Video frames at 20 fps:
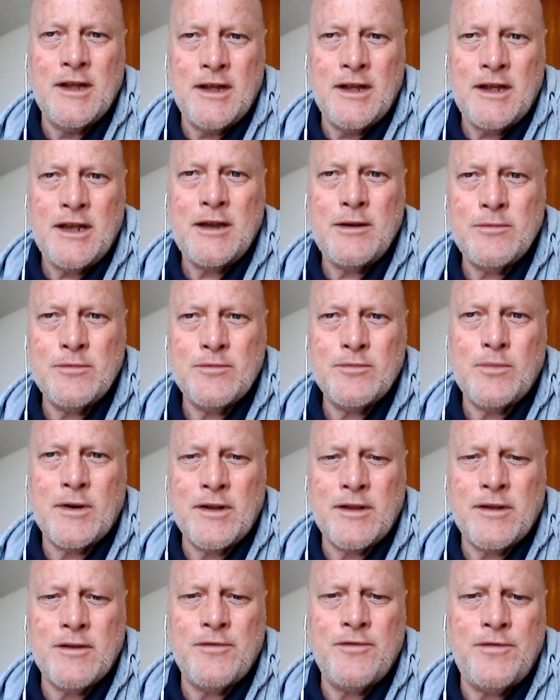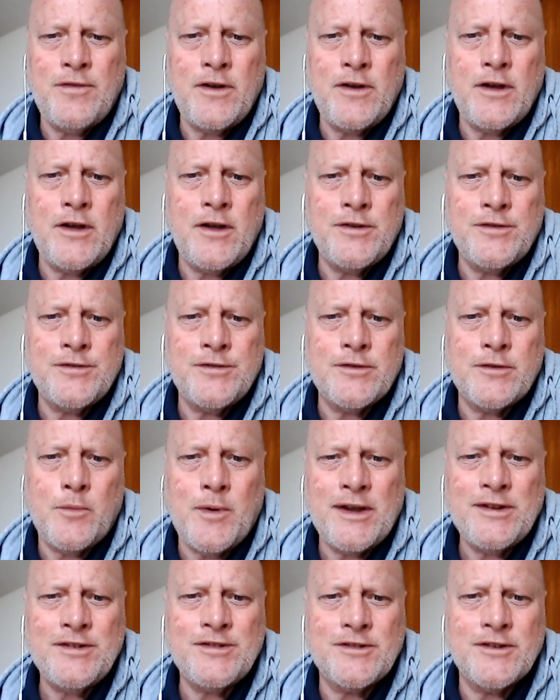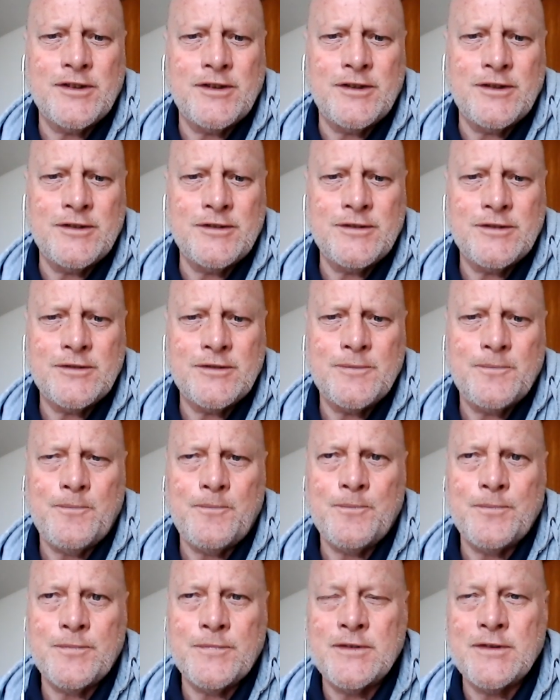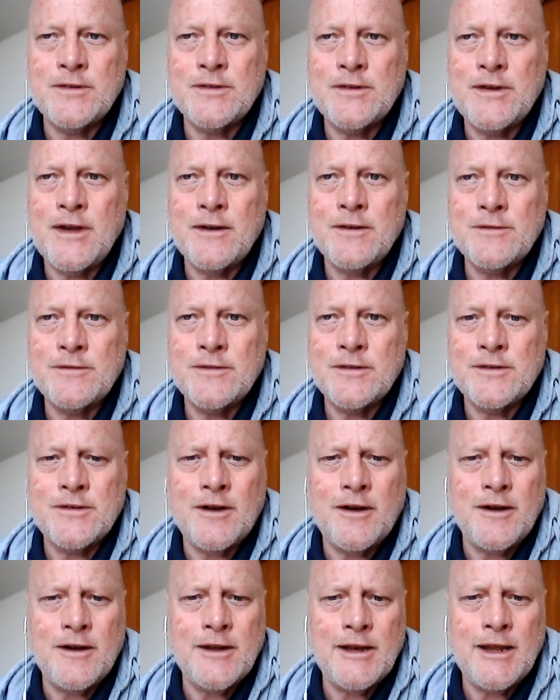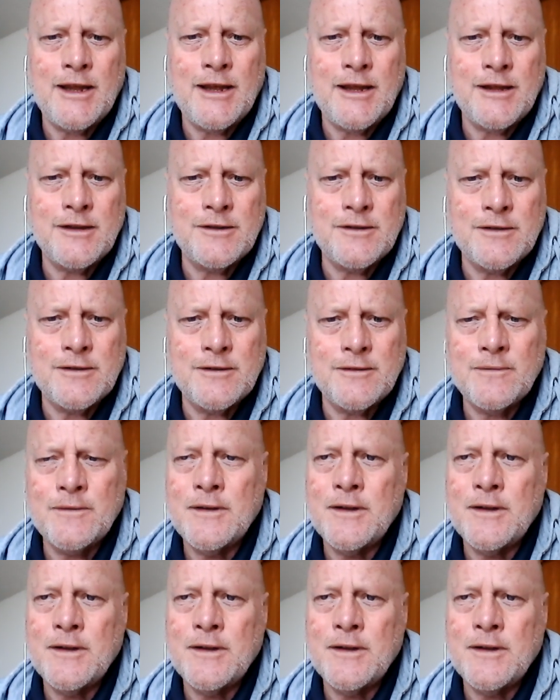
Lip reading: He was one of the first Westerners to go to Thailand and